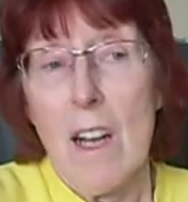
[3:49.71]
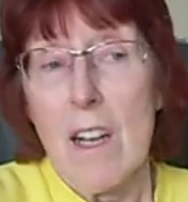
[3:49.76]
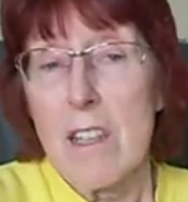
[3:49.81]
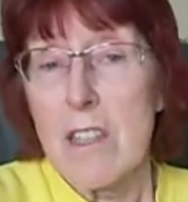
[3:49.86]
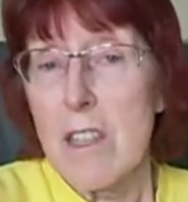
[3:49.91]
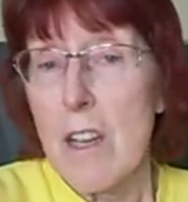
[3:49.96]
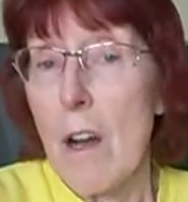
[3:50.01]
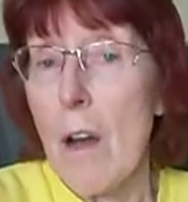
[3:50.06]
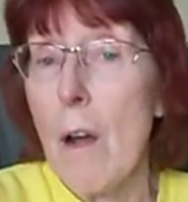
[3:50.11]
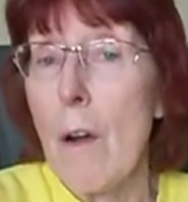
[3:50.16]

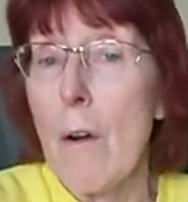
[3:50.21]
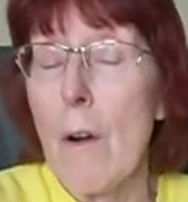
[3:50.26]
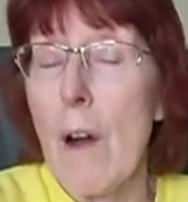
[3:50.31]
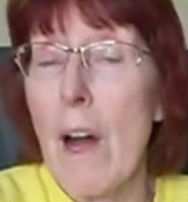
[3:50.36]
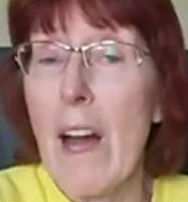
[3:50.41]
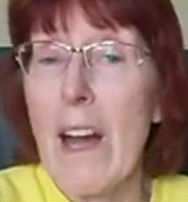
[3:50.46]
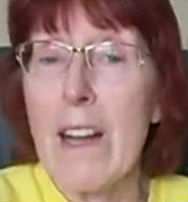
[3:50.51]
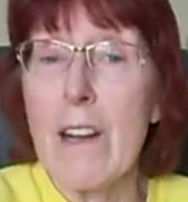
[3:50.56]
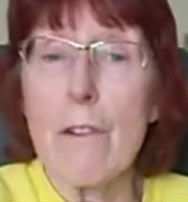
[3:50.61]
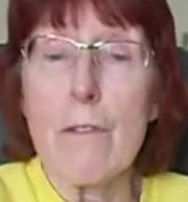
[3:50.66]
So
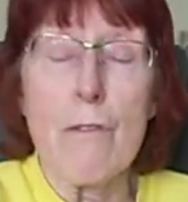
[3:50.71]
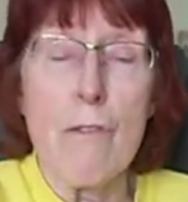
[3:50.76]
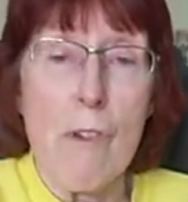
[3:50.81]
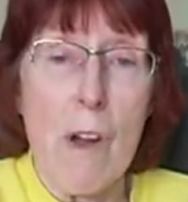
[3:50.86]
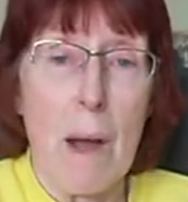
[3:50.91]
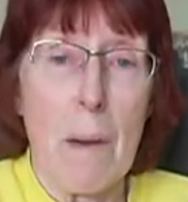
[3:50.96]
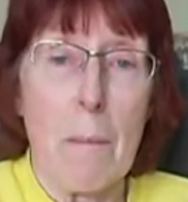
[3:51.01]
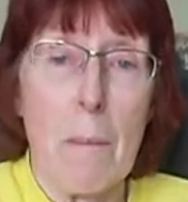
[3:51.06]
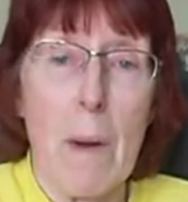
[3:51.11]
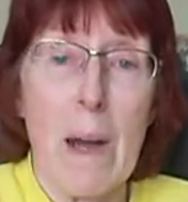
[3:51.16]
I
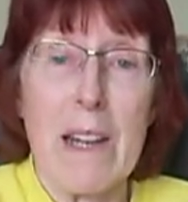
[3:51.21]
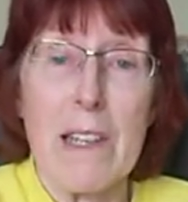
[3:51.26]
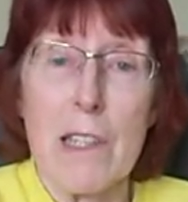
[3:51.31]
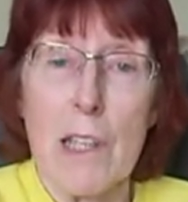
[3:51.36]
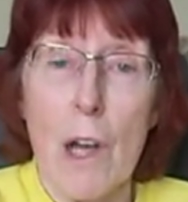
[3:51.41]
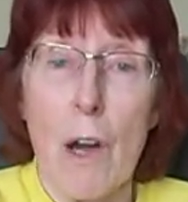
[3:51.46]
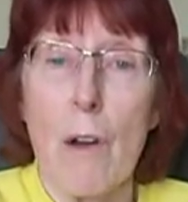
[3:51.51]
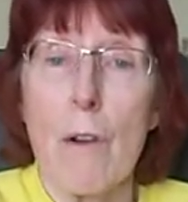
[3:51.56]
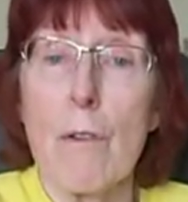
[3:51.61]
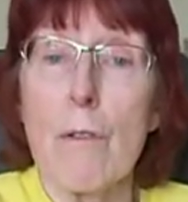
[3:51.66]
unwrap my
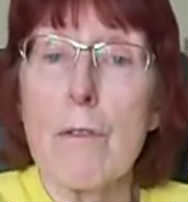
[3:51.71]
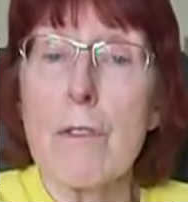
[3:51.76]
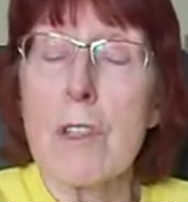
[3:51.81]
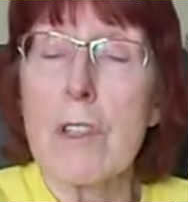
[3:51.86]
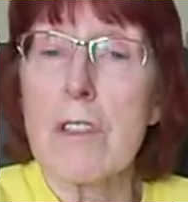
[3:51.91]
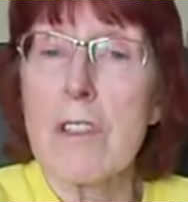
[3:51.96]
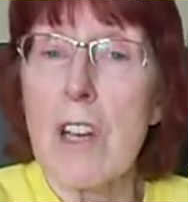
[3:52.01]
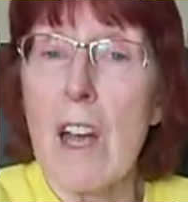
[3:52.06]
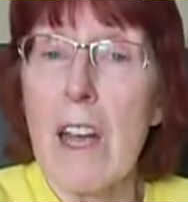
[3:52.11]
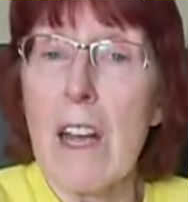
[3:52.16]
load,
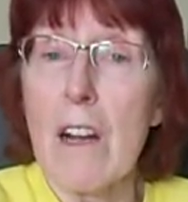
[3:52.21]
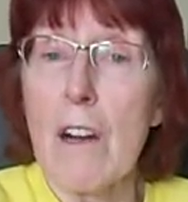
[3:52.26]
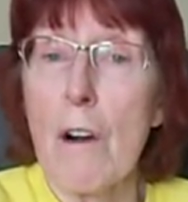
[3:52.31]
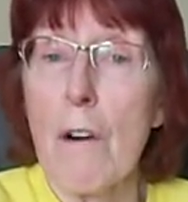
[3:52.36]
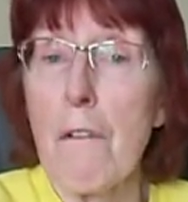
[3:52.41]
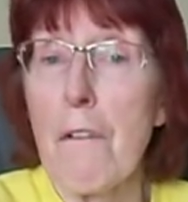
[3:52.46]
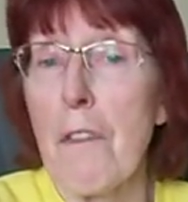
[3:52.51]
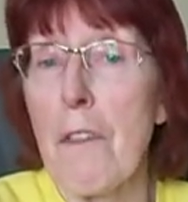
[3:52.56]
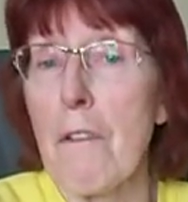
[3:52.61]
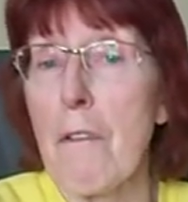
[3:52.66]
take
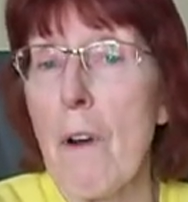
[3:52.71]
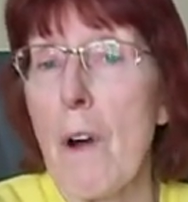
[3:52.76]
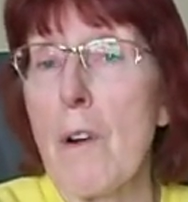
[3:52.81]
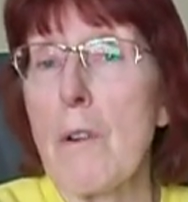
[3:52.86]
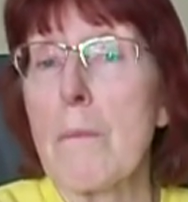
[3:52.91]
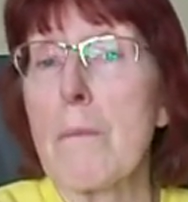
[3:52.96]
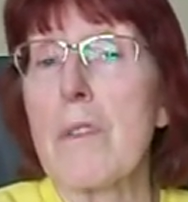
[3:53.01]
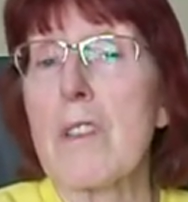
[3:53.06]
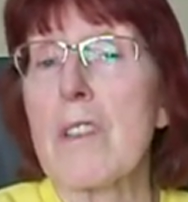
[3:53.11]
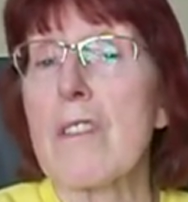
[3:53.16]
off the
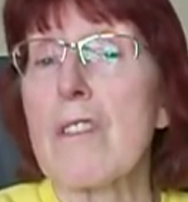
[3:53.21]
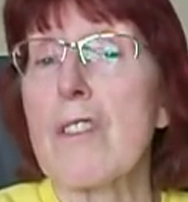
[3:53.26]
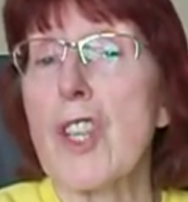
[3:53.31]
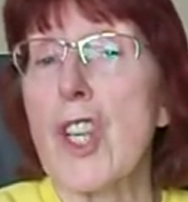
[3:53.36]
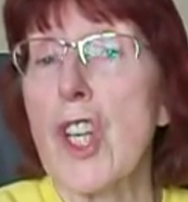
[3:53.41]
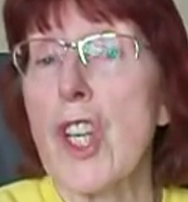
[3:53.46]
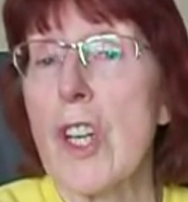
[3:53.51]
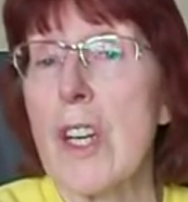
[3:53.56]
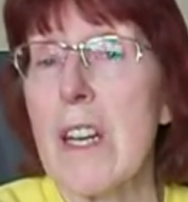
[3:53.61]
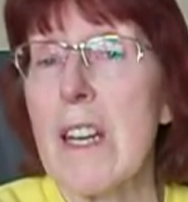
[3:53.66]
ropes and
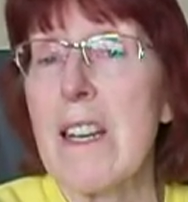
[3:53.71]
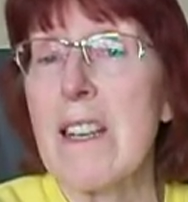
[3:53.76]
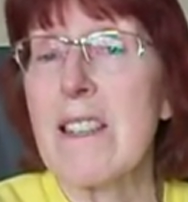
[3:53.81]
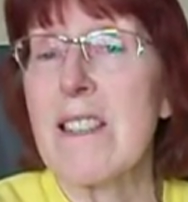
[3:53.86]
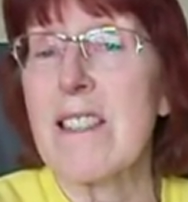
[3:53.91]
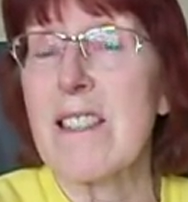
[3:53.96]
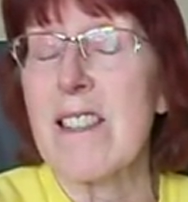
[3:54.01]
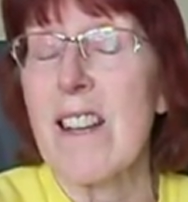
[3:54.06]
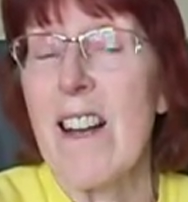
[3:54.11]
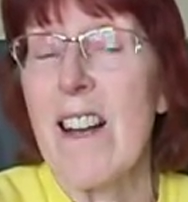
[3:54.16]

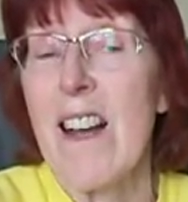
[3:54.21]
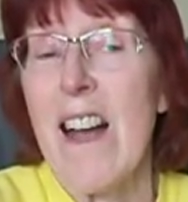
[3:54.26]
sheets,